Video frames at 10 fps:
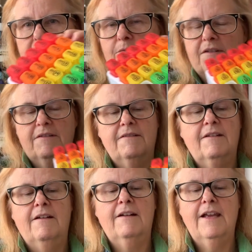I was
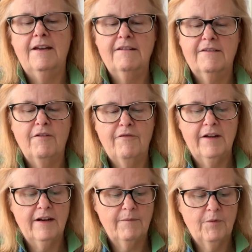getting so
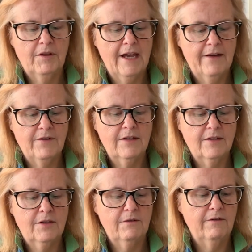fed up with
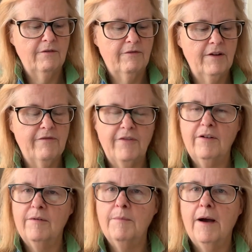having to
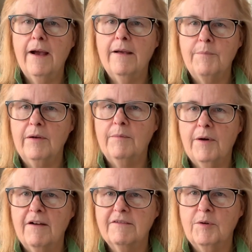refill my pill
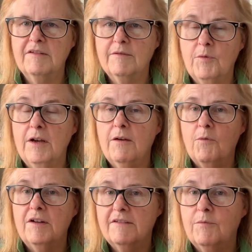box once a
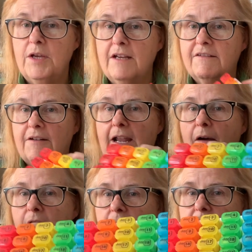week. So
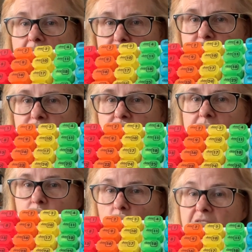now I only have to fill
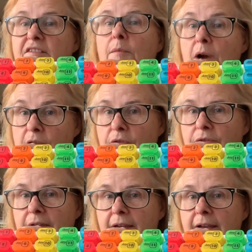it once a month.
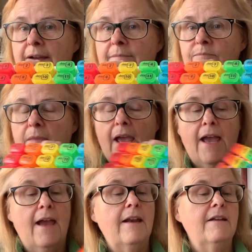
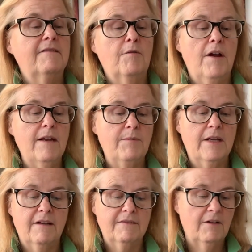And it's great
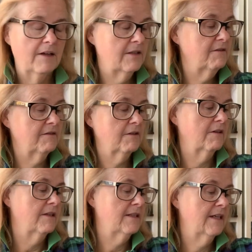because all I do is look at the